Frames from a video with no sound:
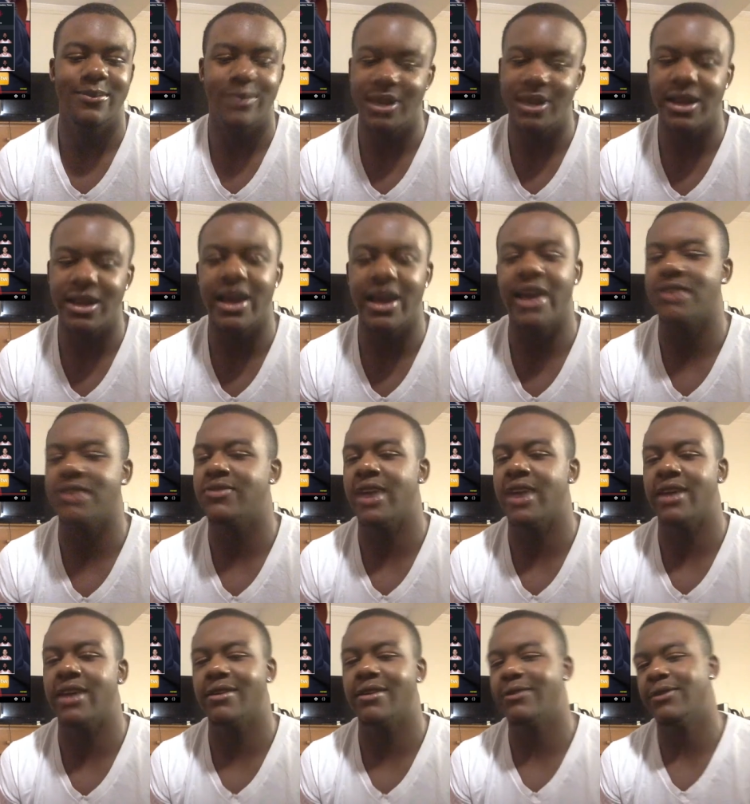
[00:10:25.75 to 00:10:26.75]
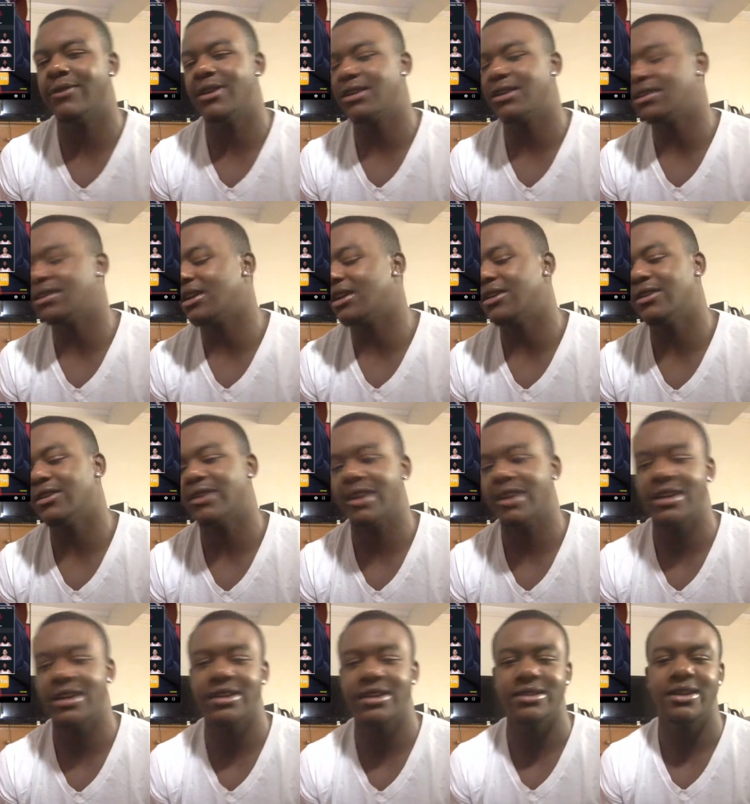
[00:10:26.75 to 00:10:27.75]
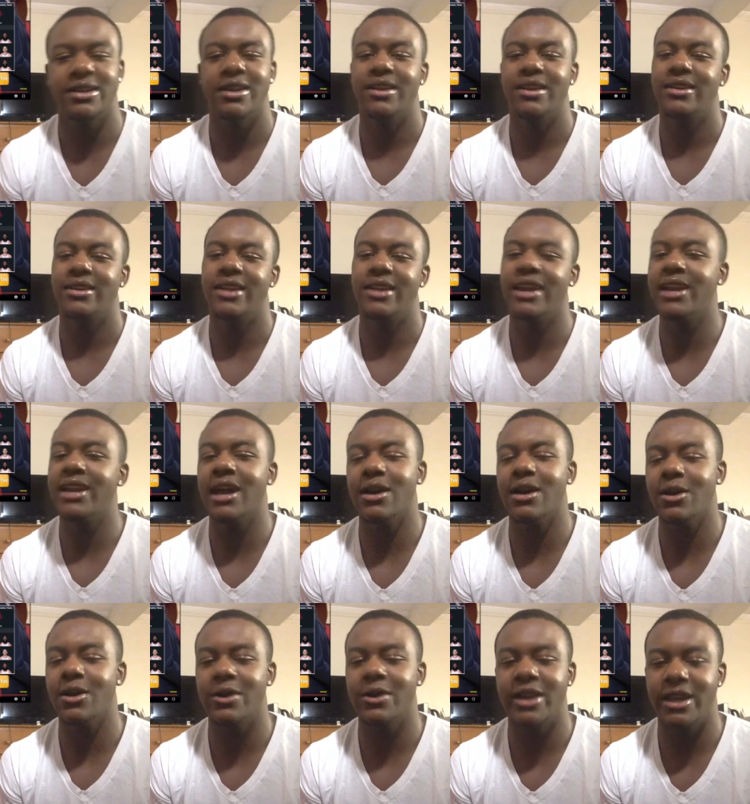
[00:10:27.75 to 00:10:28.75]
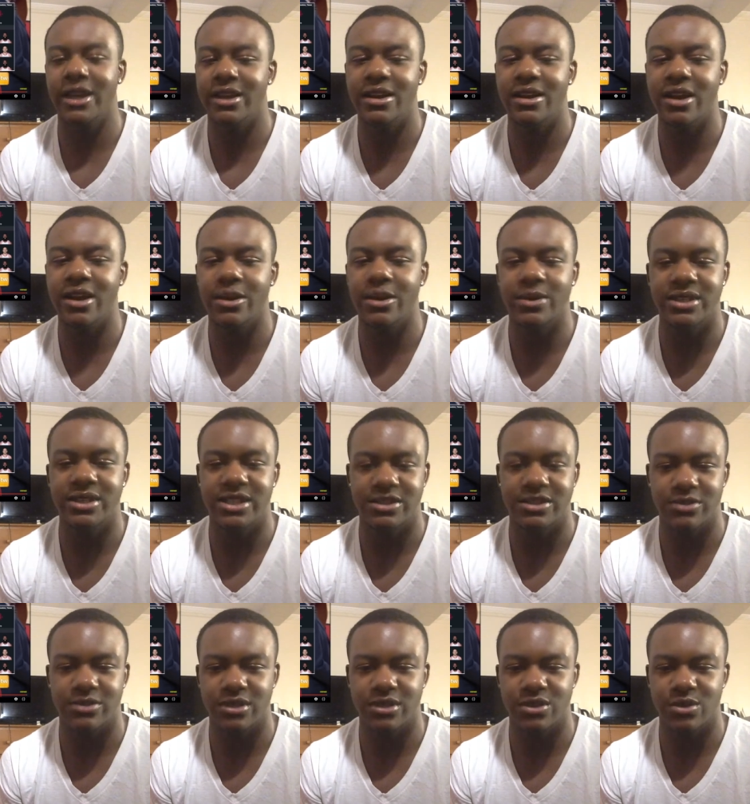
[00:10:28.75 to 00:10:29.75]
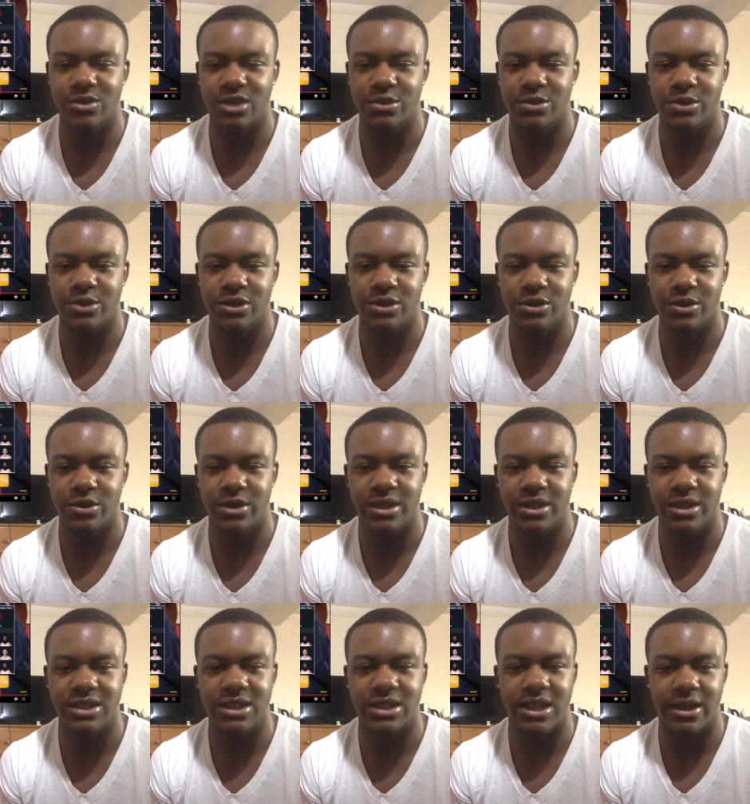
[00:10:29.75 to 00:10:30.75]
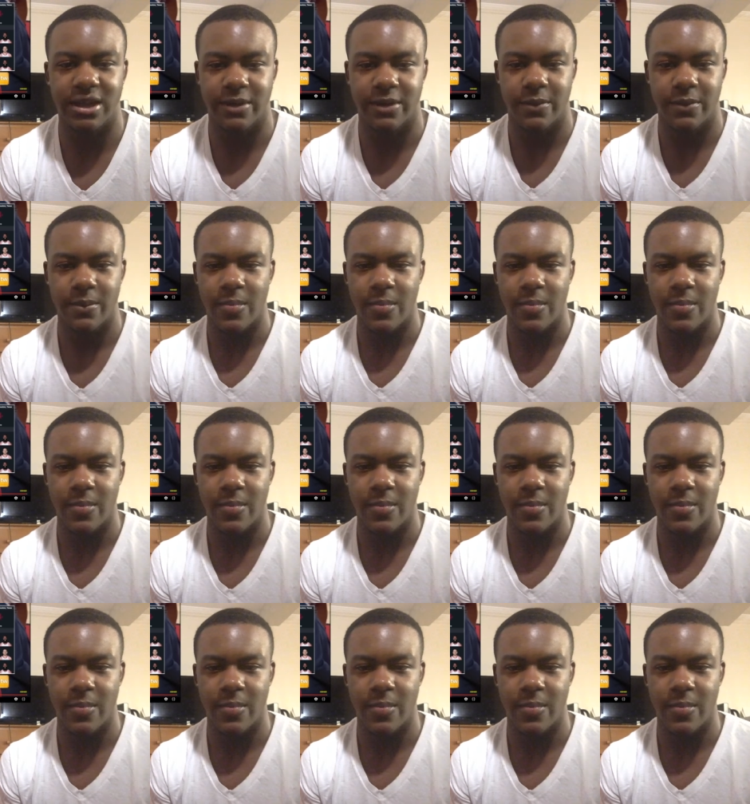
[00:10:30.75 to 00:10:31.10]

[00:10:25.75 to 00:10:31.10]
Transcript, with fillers: be the X factor for the Thunder because they not gonna get it done with just Russell Westbrook doing his thing.